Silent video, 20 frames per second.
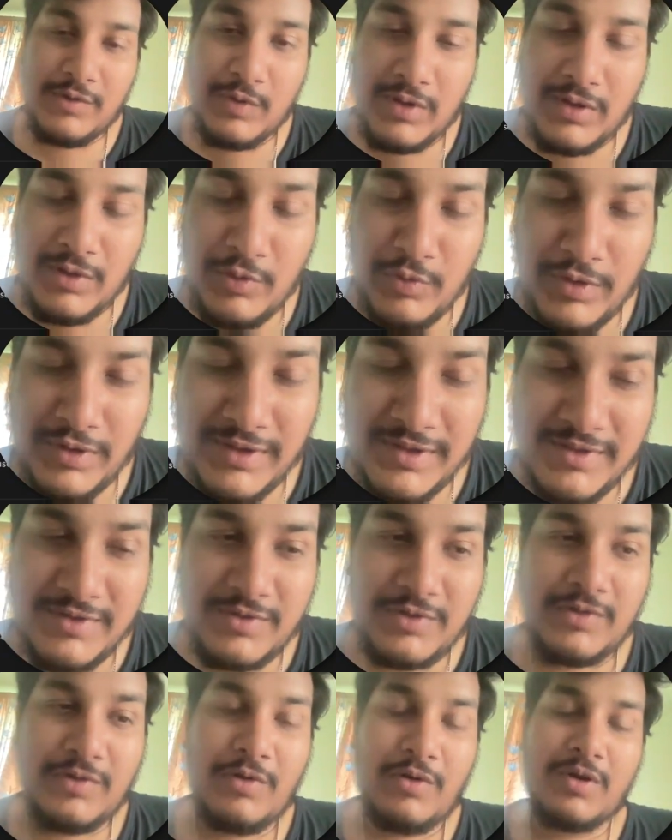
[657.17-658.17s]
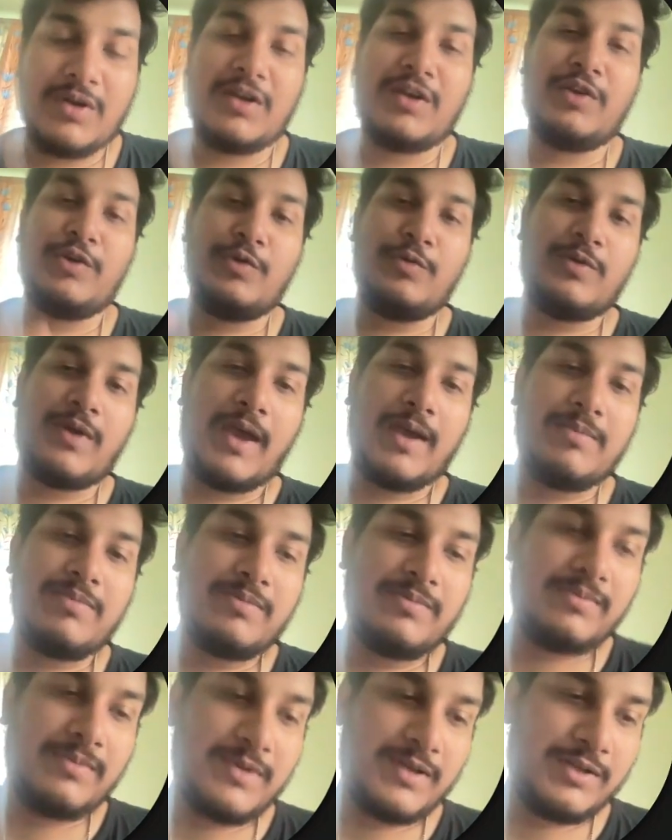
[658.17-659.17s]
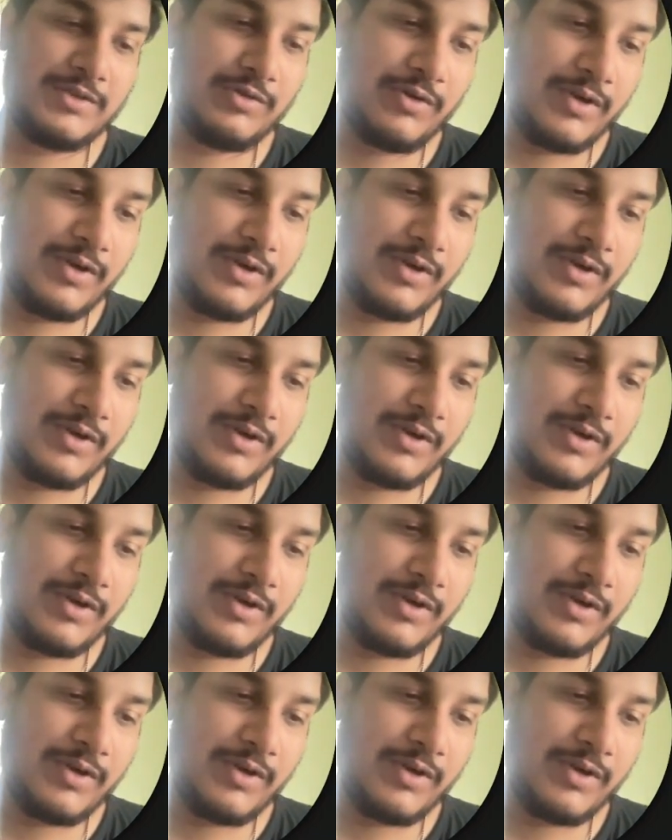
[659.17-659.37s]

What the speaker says: you are doing this on a new tab. It's